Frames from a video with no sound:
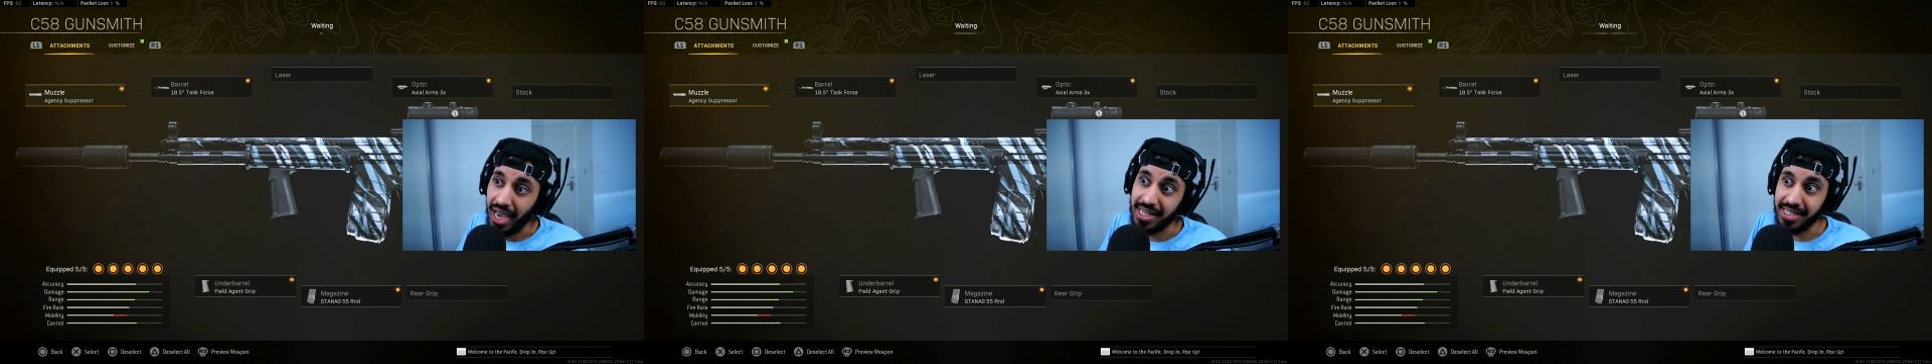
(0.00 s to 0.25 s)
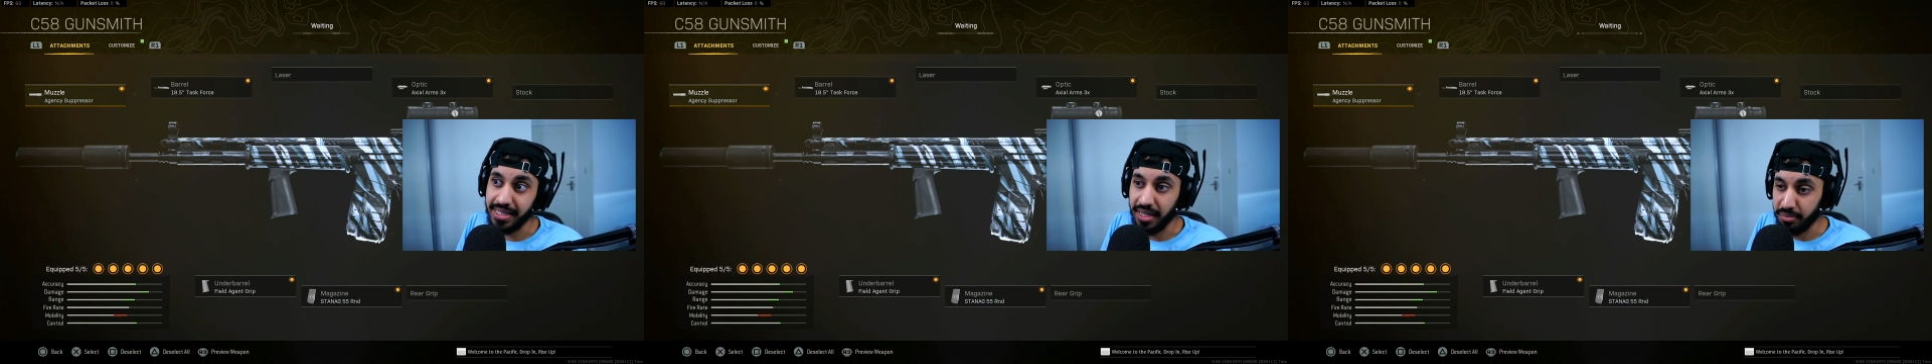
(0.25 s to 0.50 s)

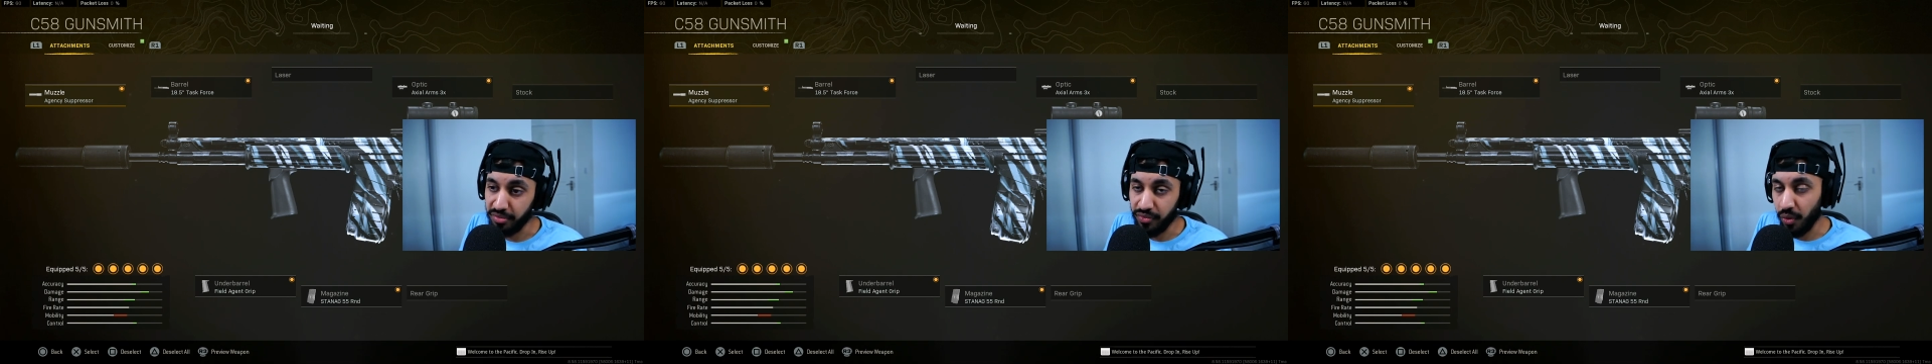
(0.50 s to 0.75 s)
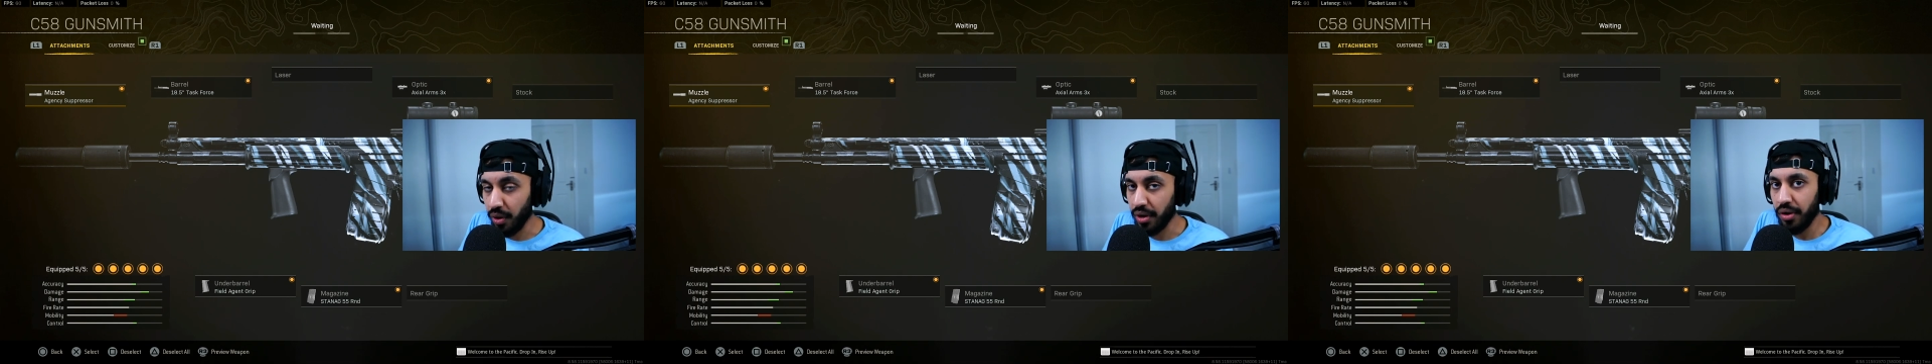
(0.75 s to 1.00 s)
as it did
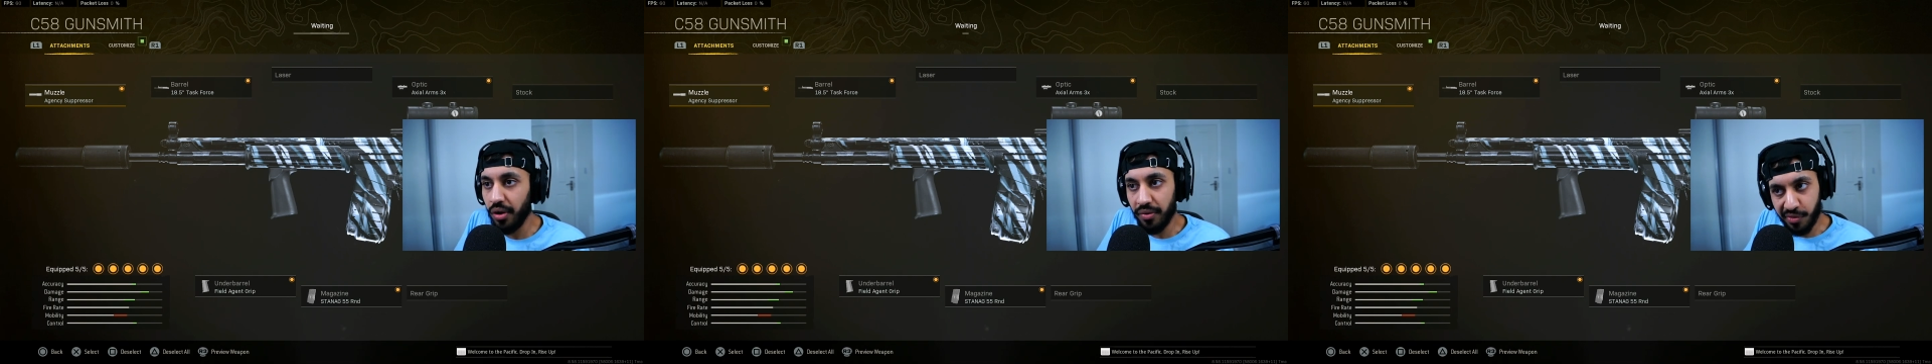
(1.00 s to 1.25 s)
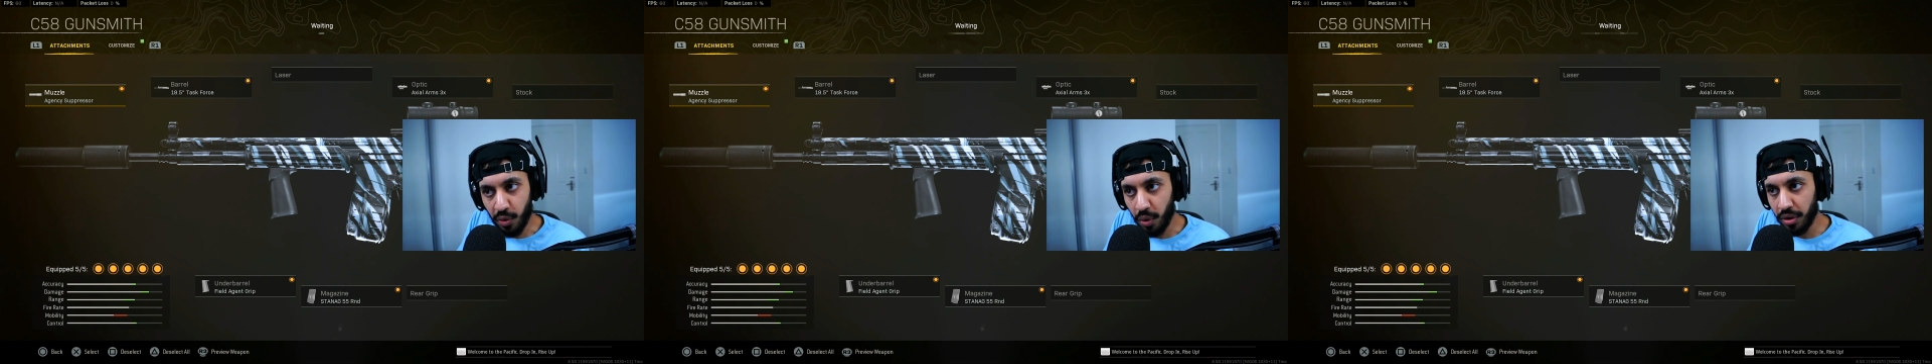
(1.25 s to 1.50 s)
before,
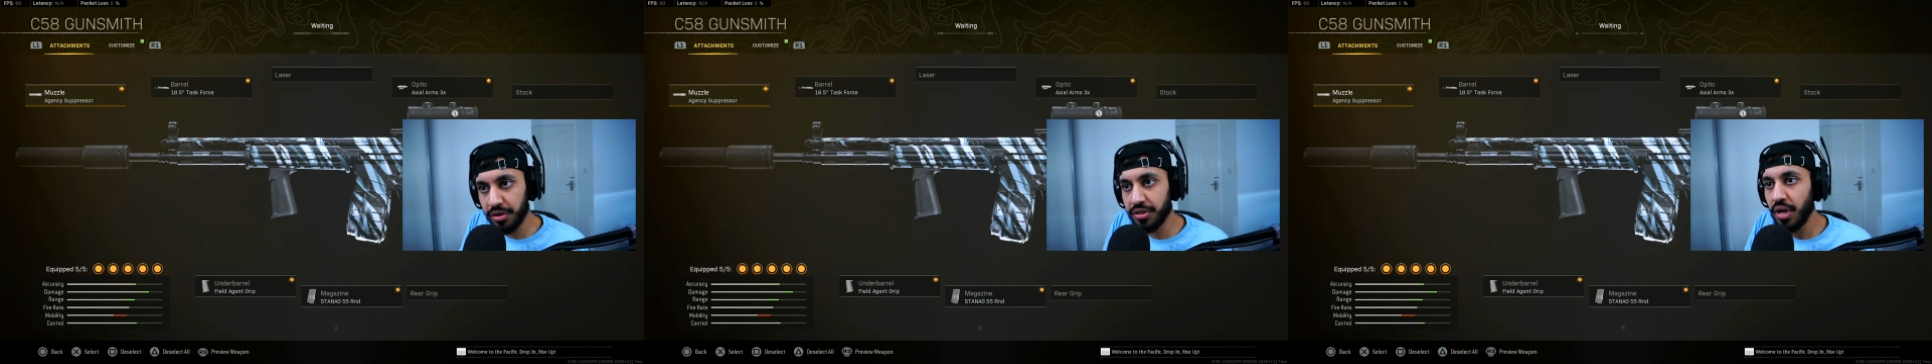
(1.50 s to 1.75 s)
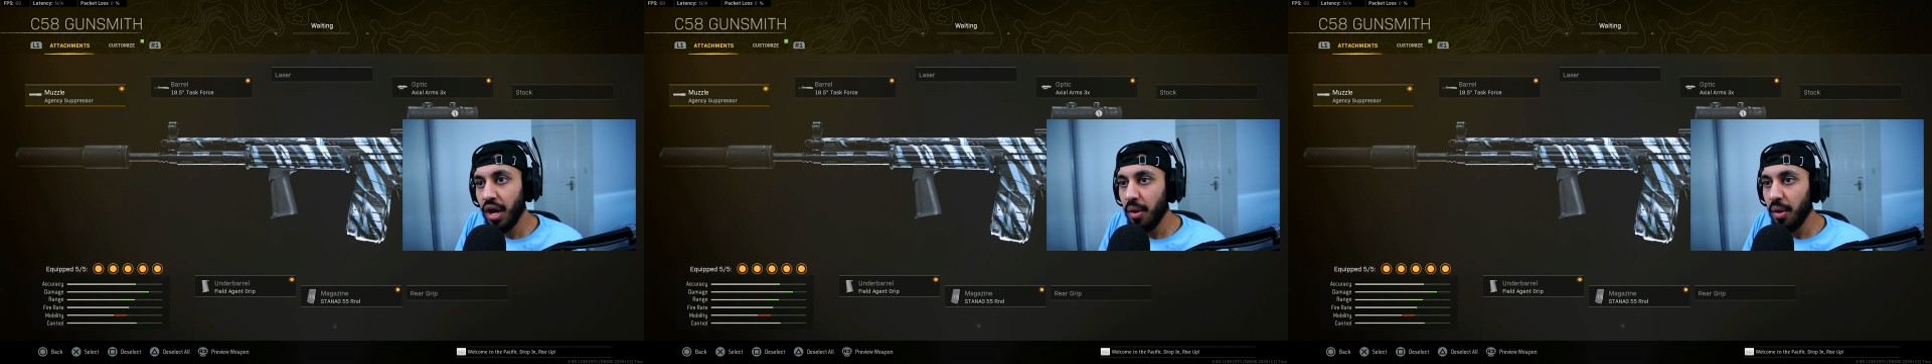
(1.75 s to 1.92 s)
of course,